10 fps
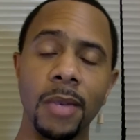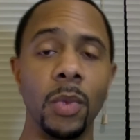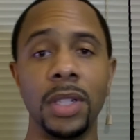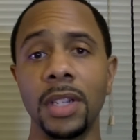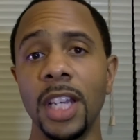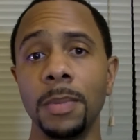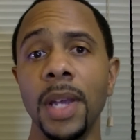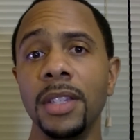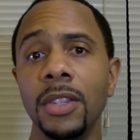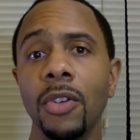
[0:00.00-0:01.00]
which takes
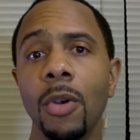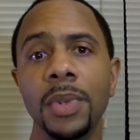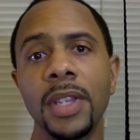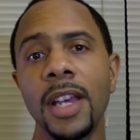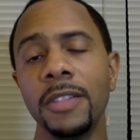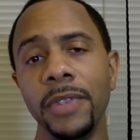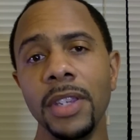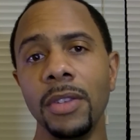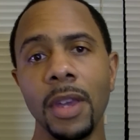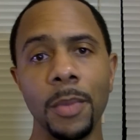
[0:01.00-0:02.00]
place in your normal sized
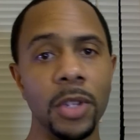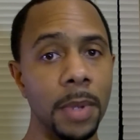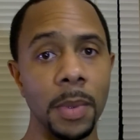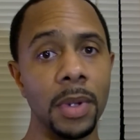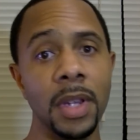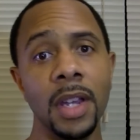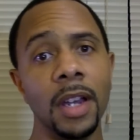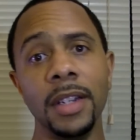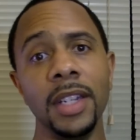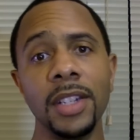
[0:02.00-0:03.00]
venue that most people
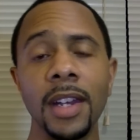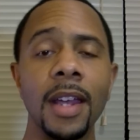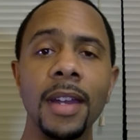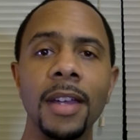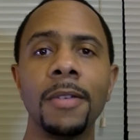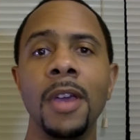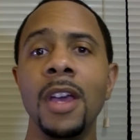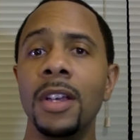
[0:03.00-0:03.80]
are DJing at now.